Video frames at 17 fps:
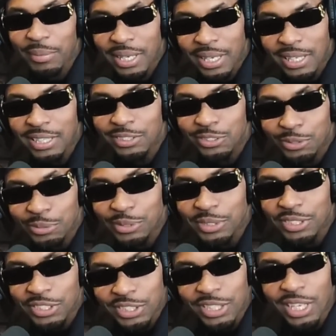man, he doing
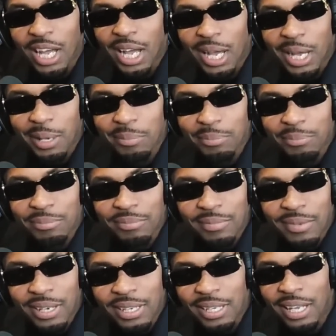his job.
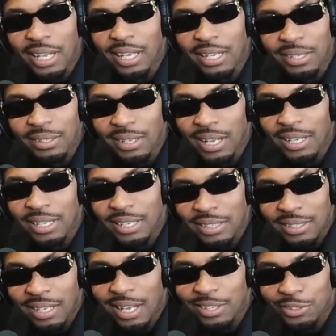He ain't got like he
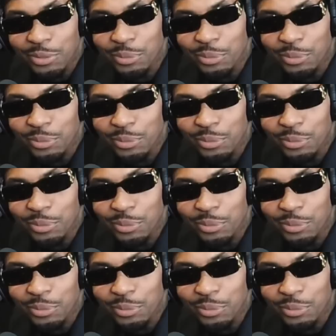not